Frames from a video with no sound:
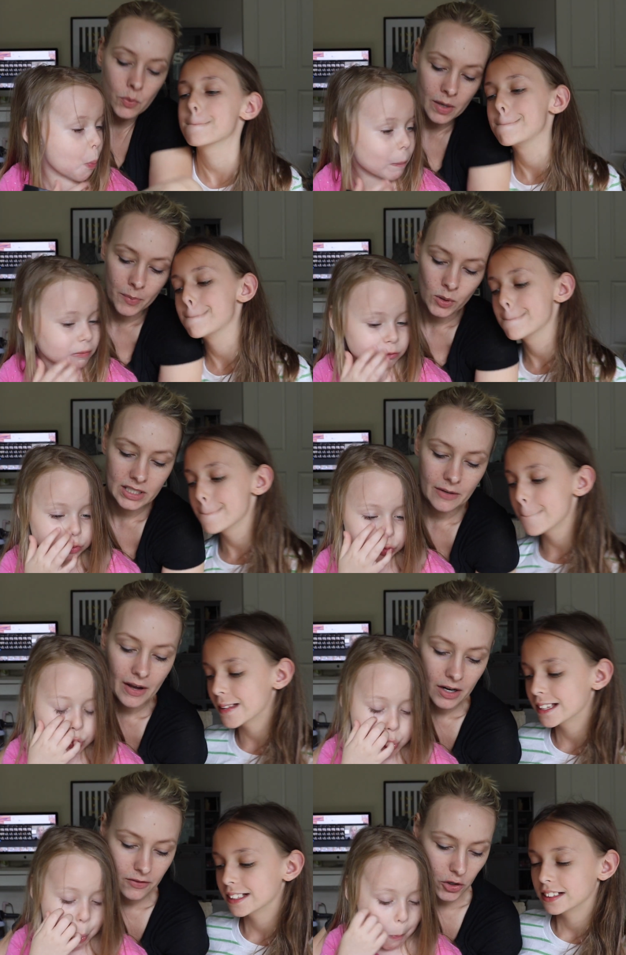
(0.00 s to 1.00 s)
Speaker 1: You want to pull stuff
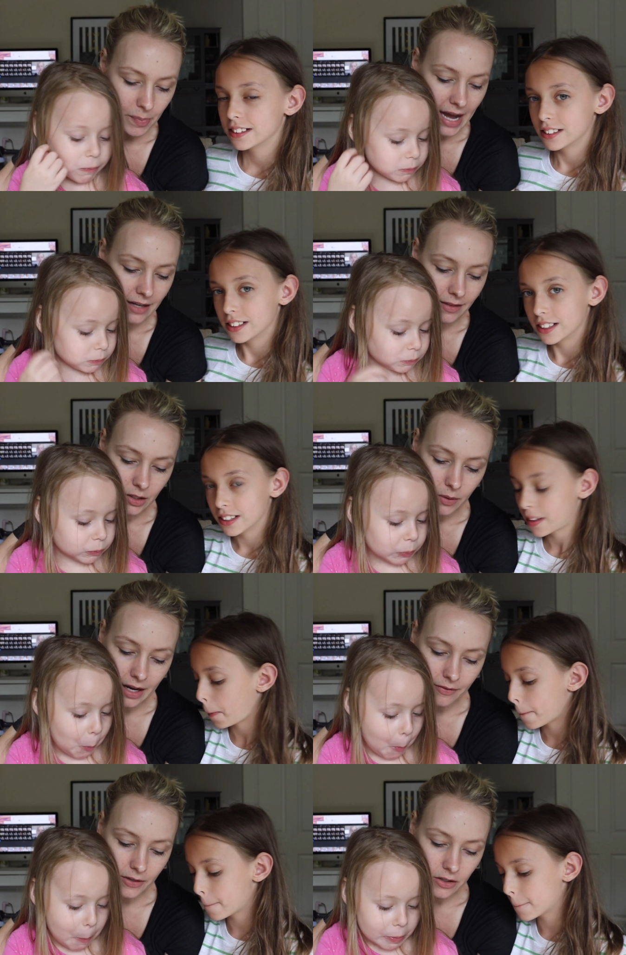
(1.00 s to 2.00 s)
out of your bag that you
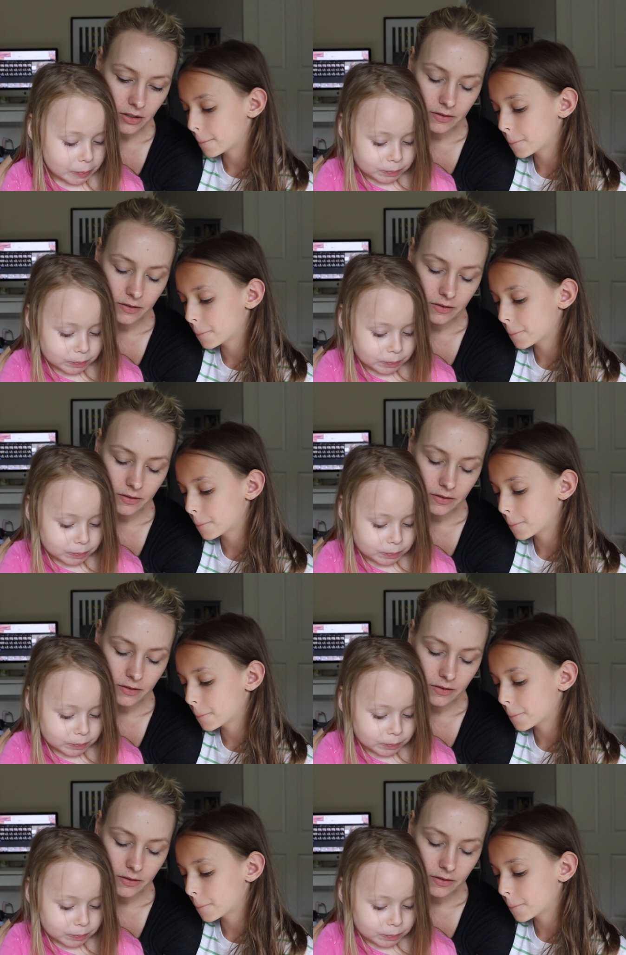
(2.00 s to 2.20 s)
have here?